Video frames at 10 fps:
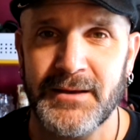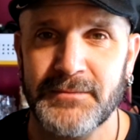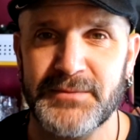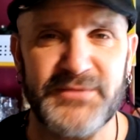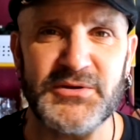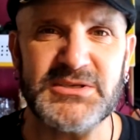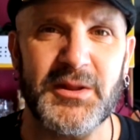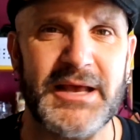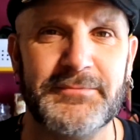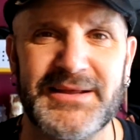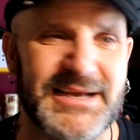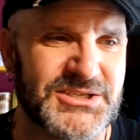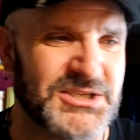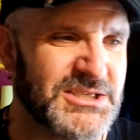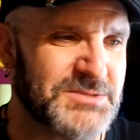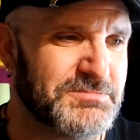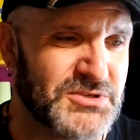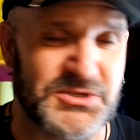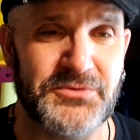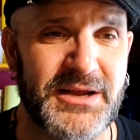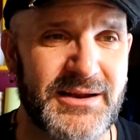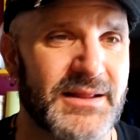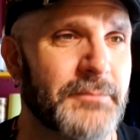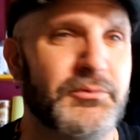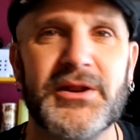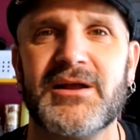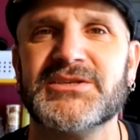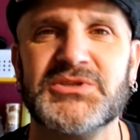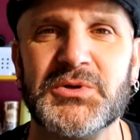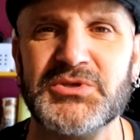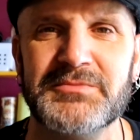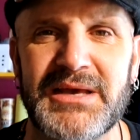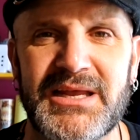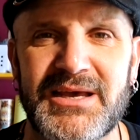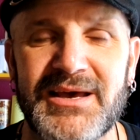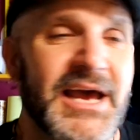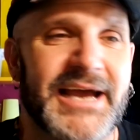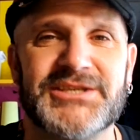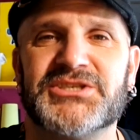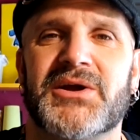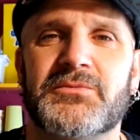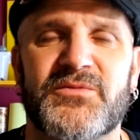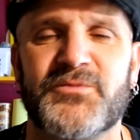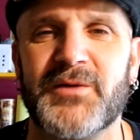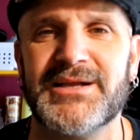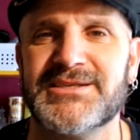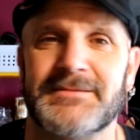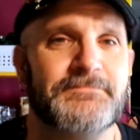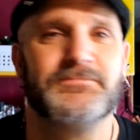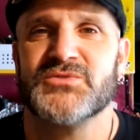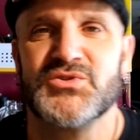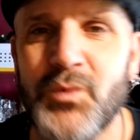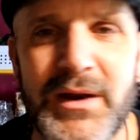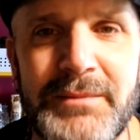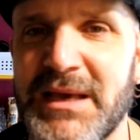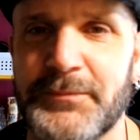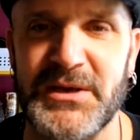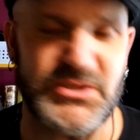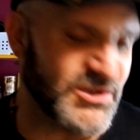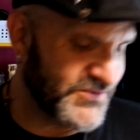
But if you're someone like me that's just shooting and then putting it on social media and sharing with friends, 20 megapixels,